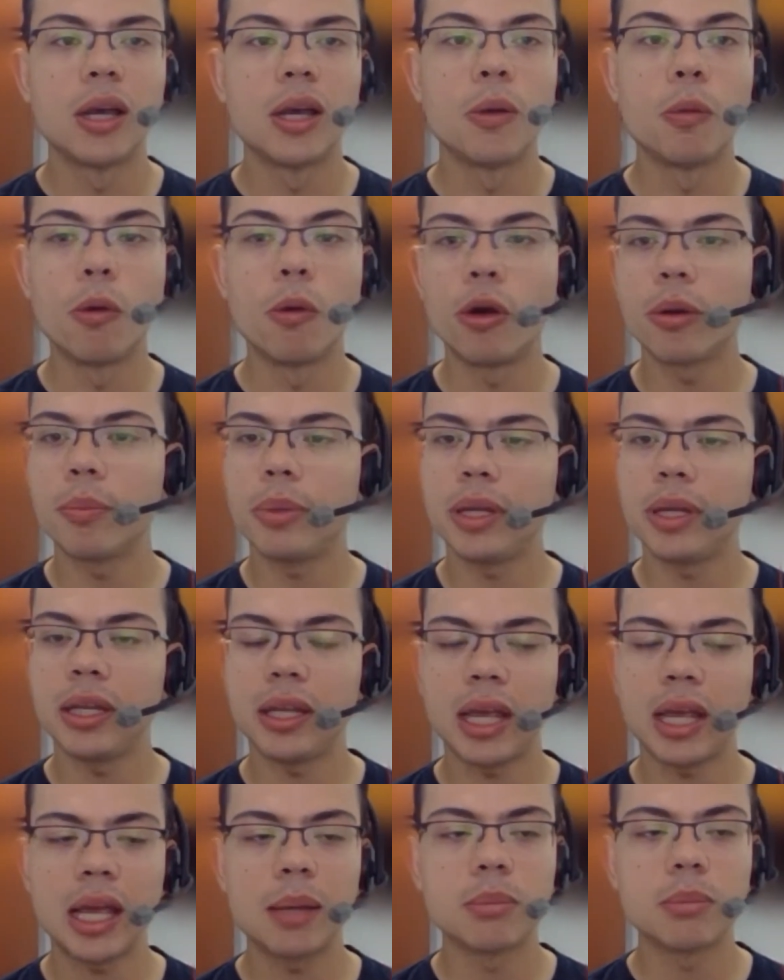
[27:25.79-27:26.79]
weren't being
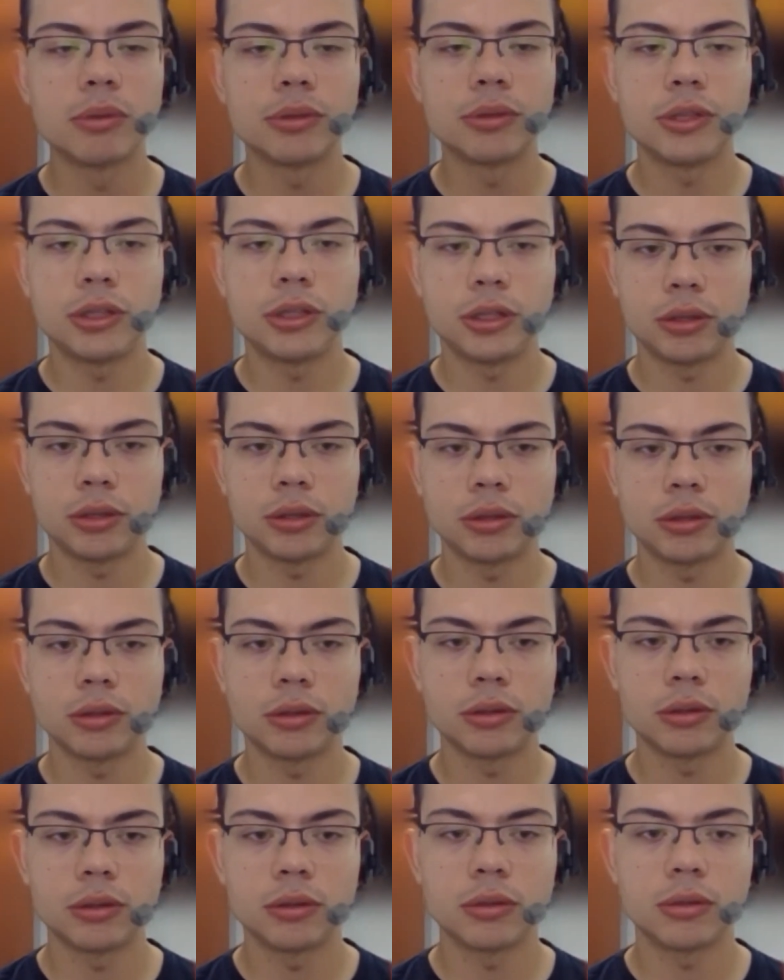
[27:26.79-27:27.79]
able
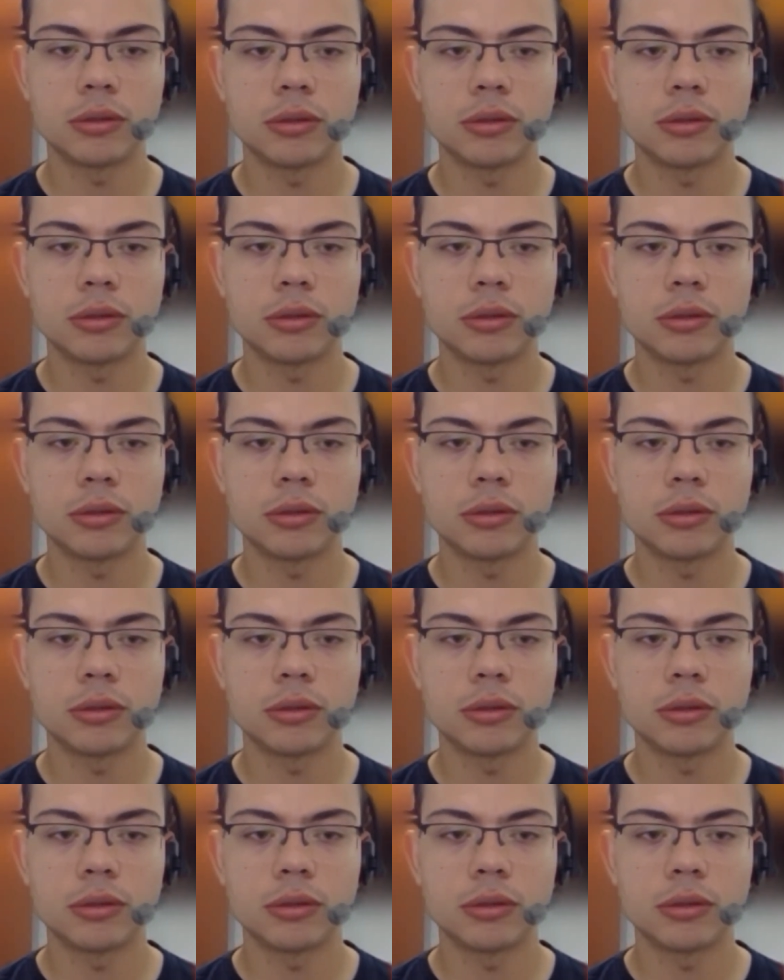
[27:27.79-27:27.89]
to